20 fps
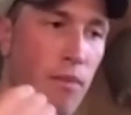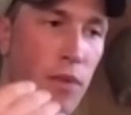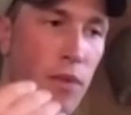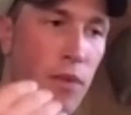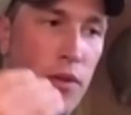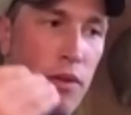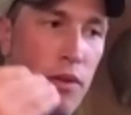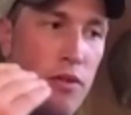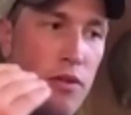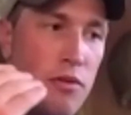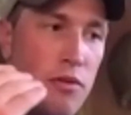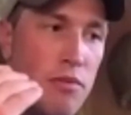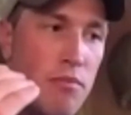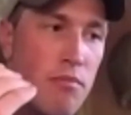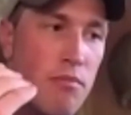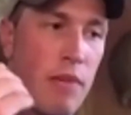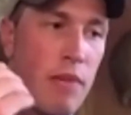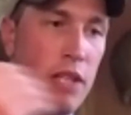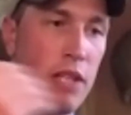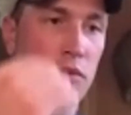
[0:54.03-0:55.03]
those
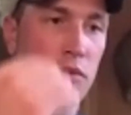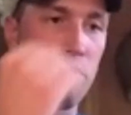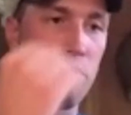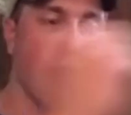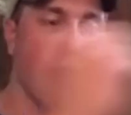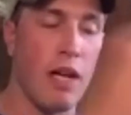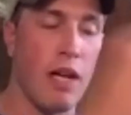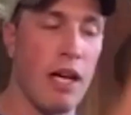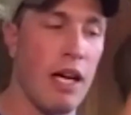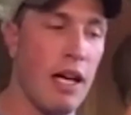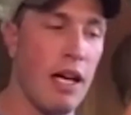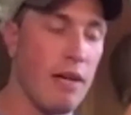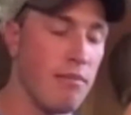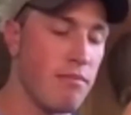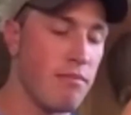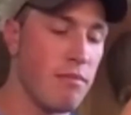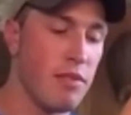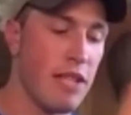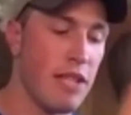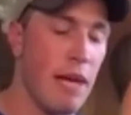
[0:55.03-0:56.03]
mental
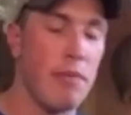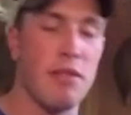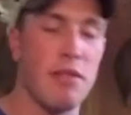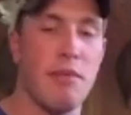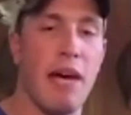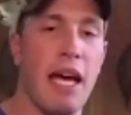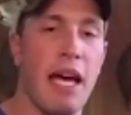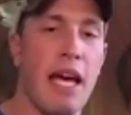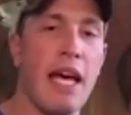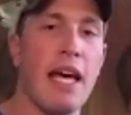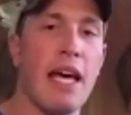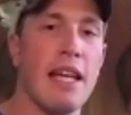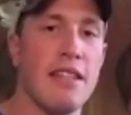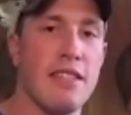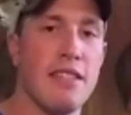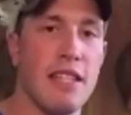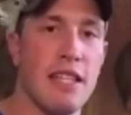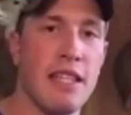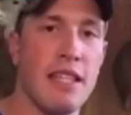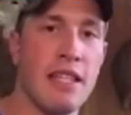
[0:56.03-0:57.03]
steps in my head
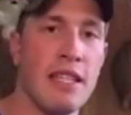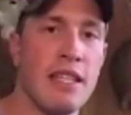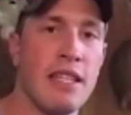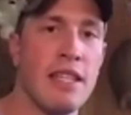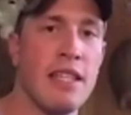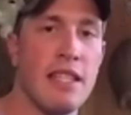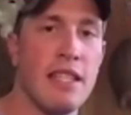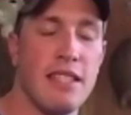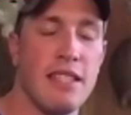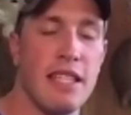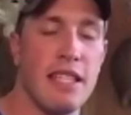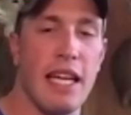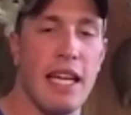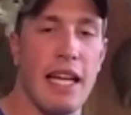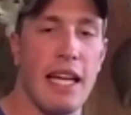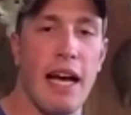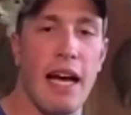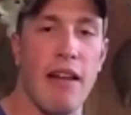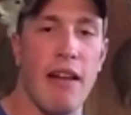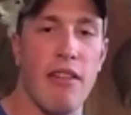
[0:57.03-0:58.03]
to
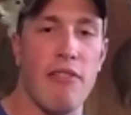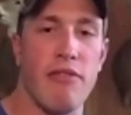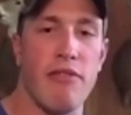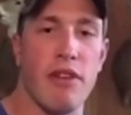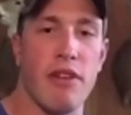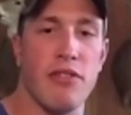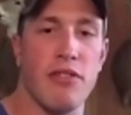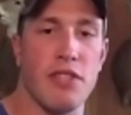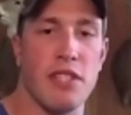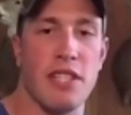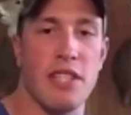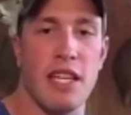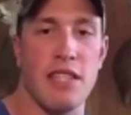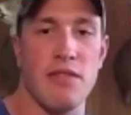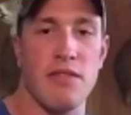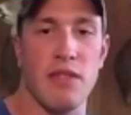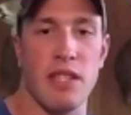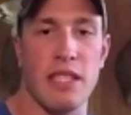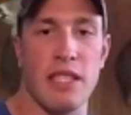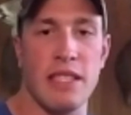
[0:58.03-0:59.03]
getting out in the field
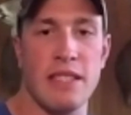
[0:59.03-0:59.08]
successfully?